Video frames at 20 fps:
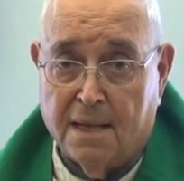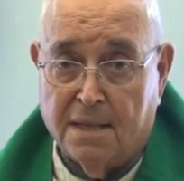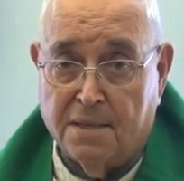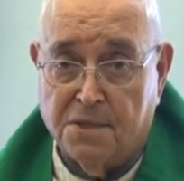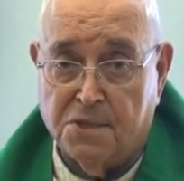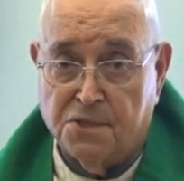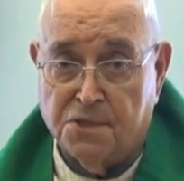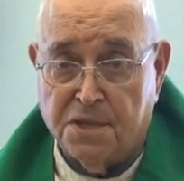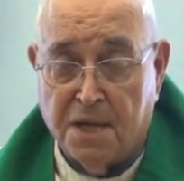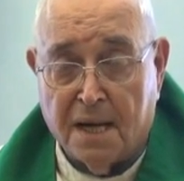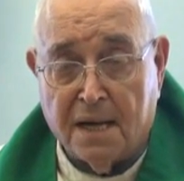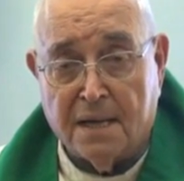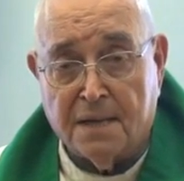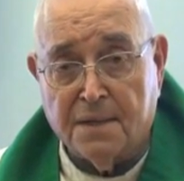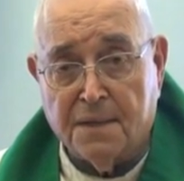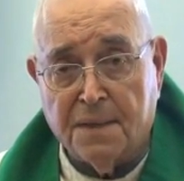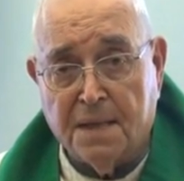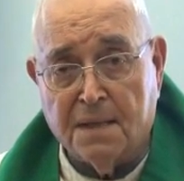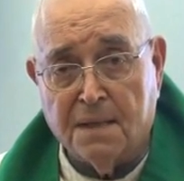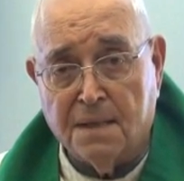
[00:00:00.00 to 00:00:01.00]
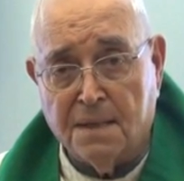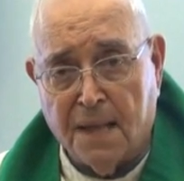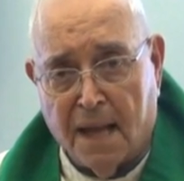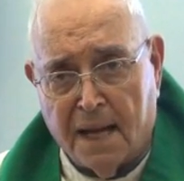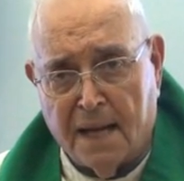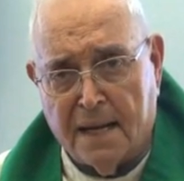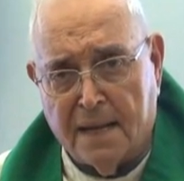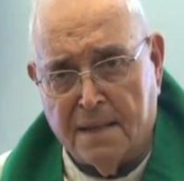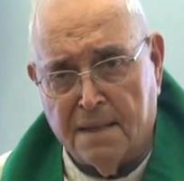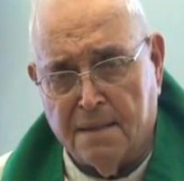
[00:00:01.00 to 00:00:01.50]
and share their
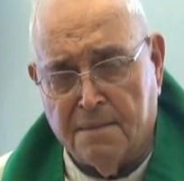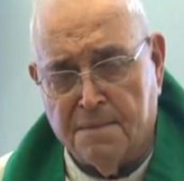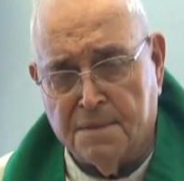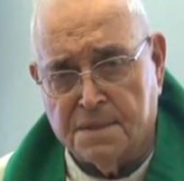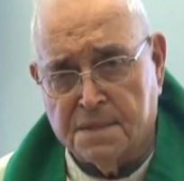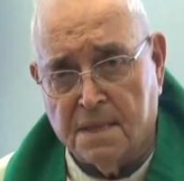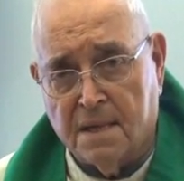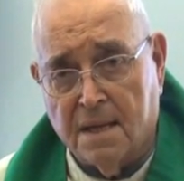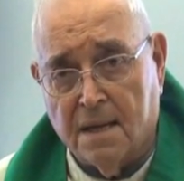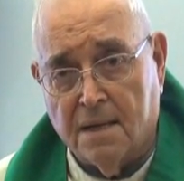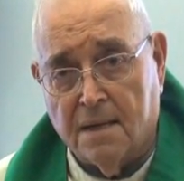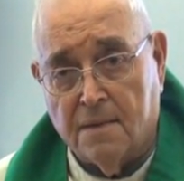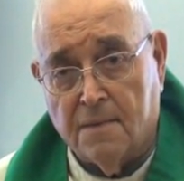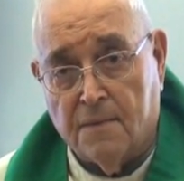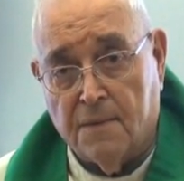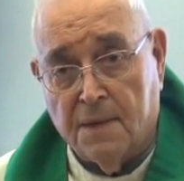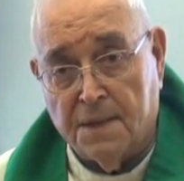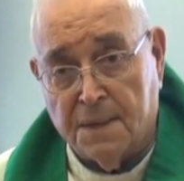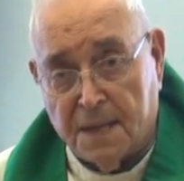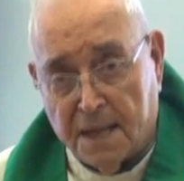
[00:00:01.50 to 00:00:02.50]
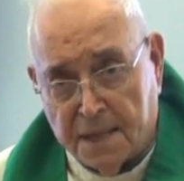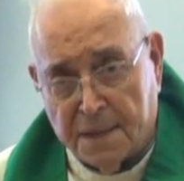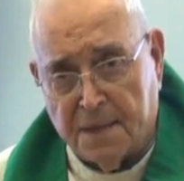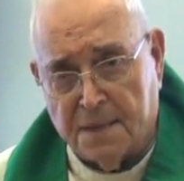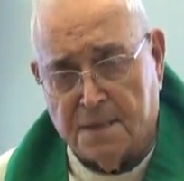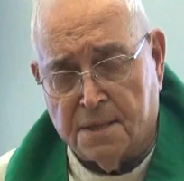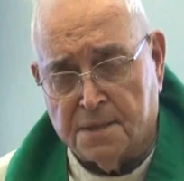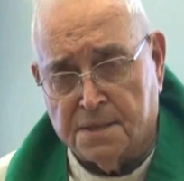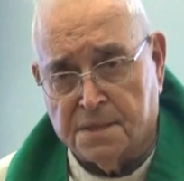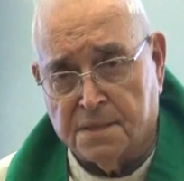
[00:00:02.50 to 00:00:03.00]
lives with
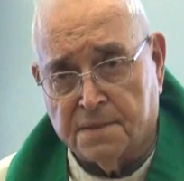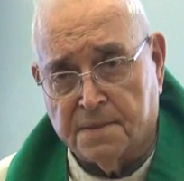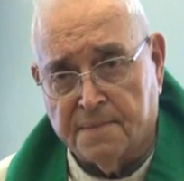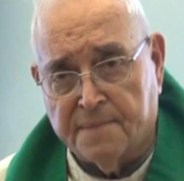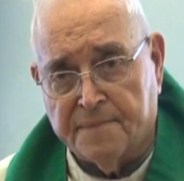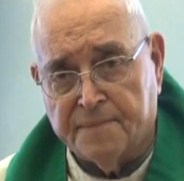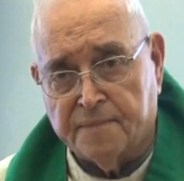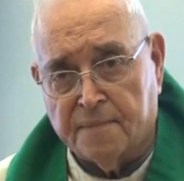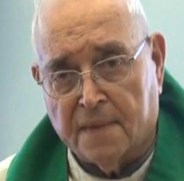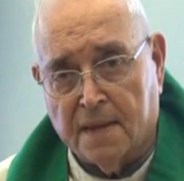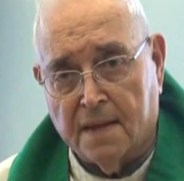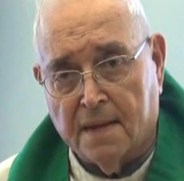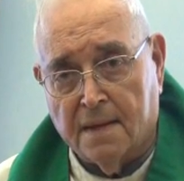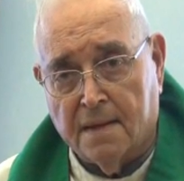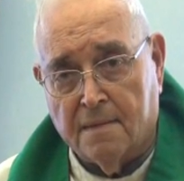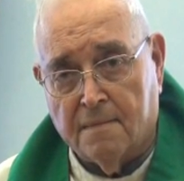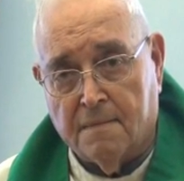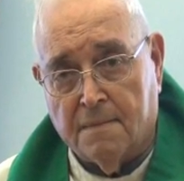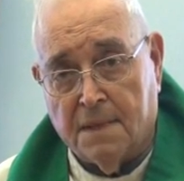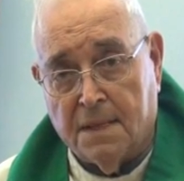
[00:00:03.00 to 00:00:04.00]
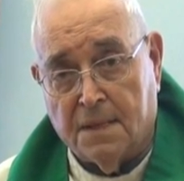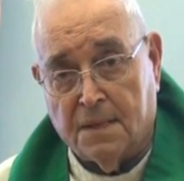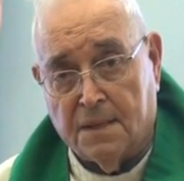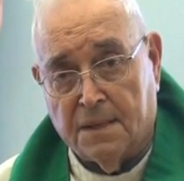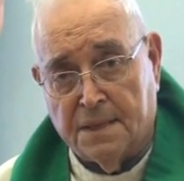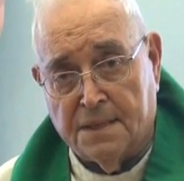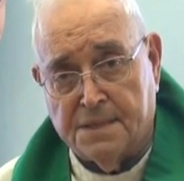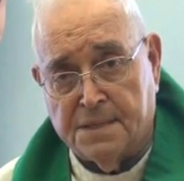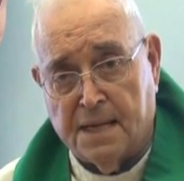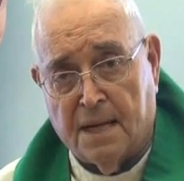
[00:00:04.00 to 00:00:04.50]
others,
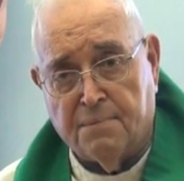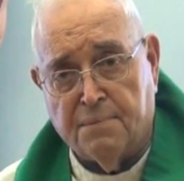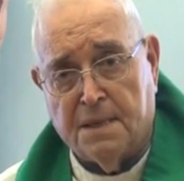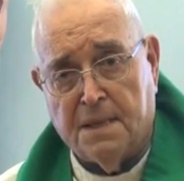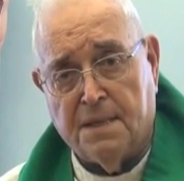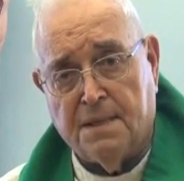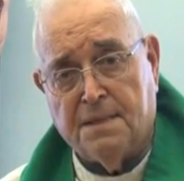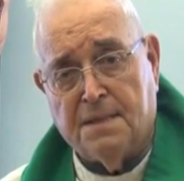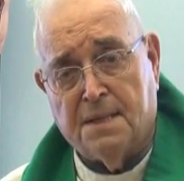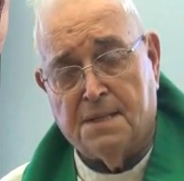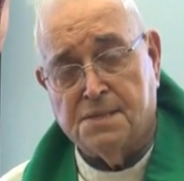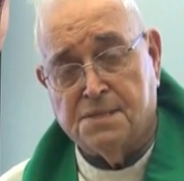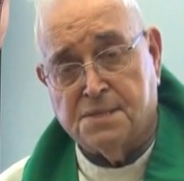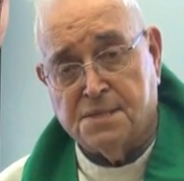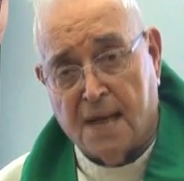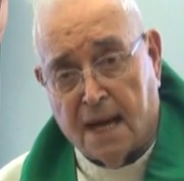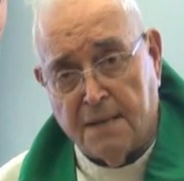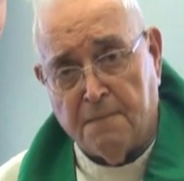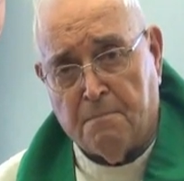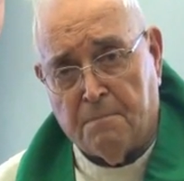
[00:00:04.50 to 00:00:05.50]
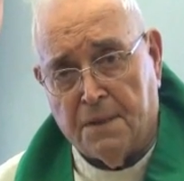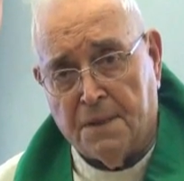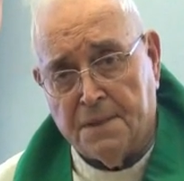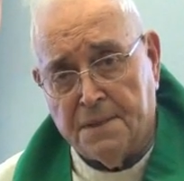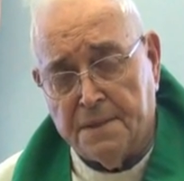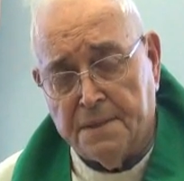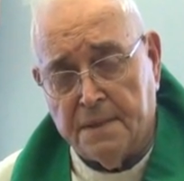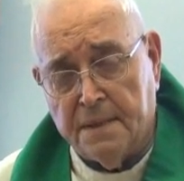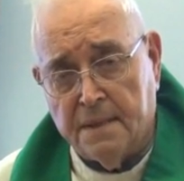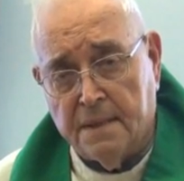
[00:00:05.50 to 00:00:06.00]
because every
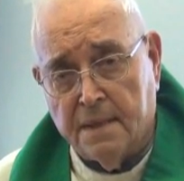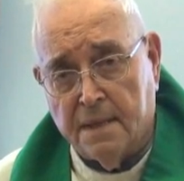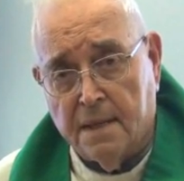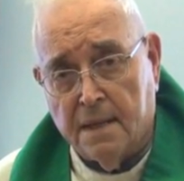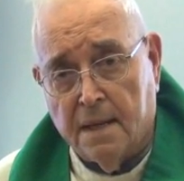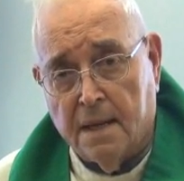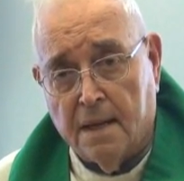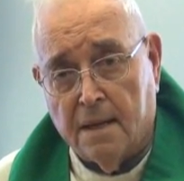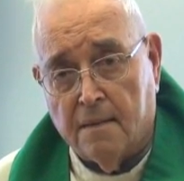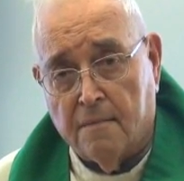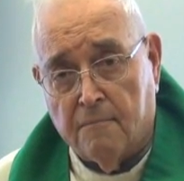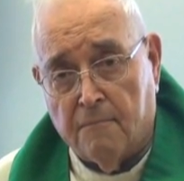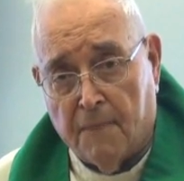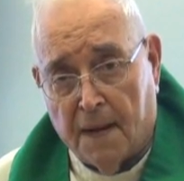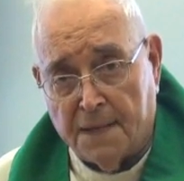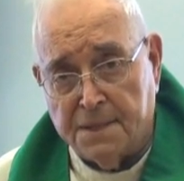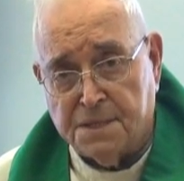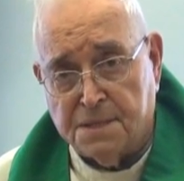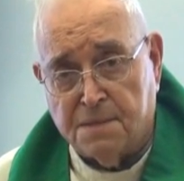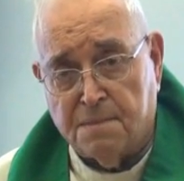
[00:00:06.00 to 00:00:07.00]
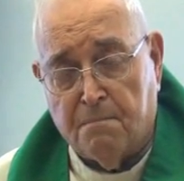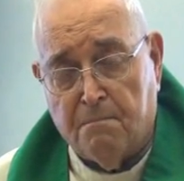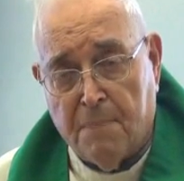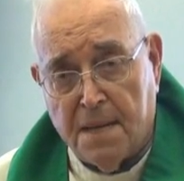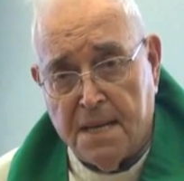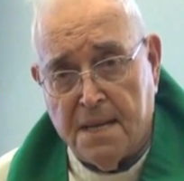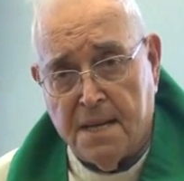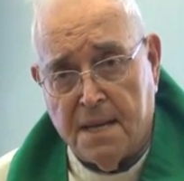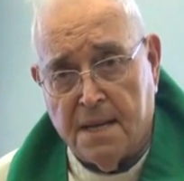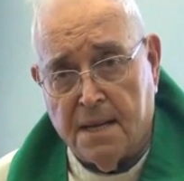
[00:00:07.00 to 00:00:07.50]
disciple must
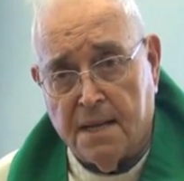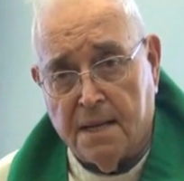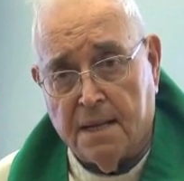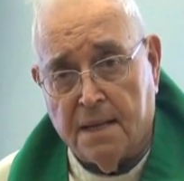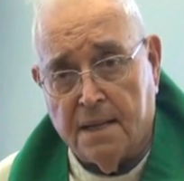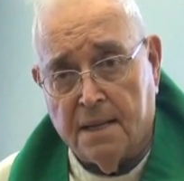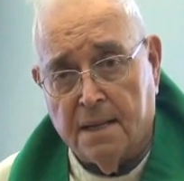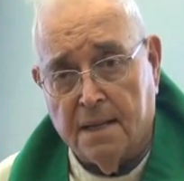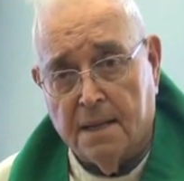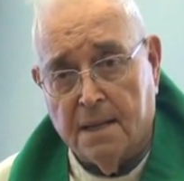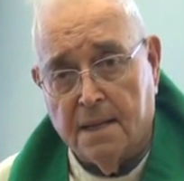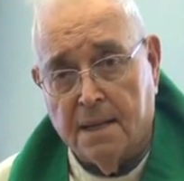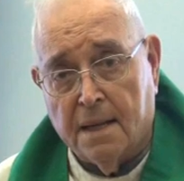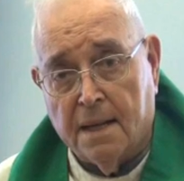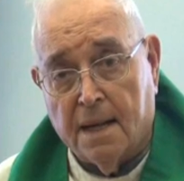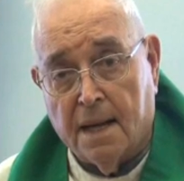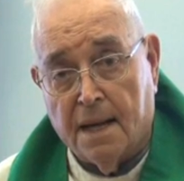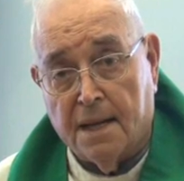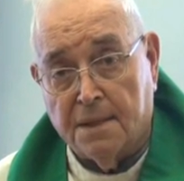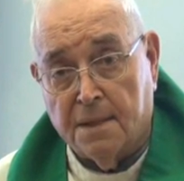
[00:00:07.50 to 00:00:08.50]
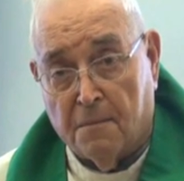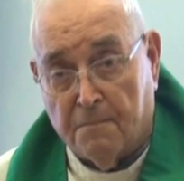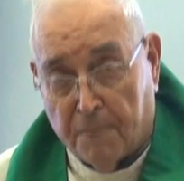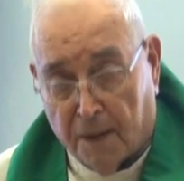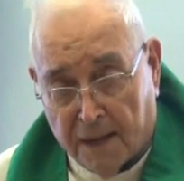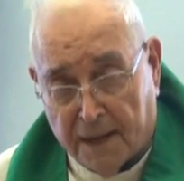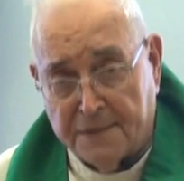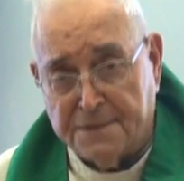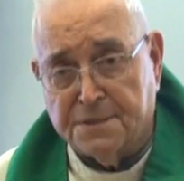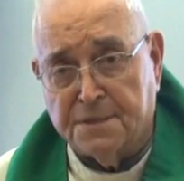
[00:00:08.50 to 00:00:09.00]
be an
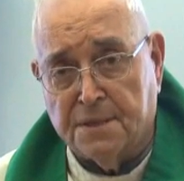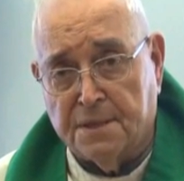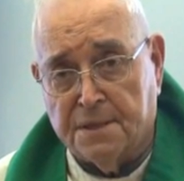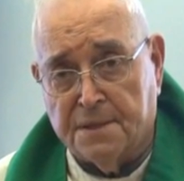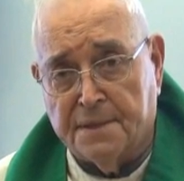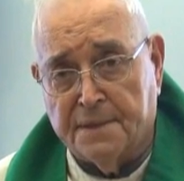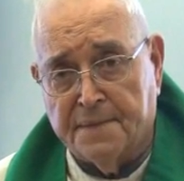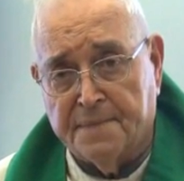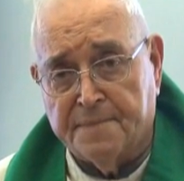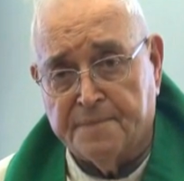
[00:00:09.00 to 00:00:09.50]
apostle,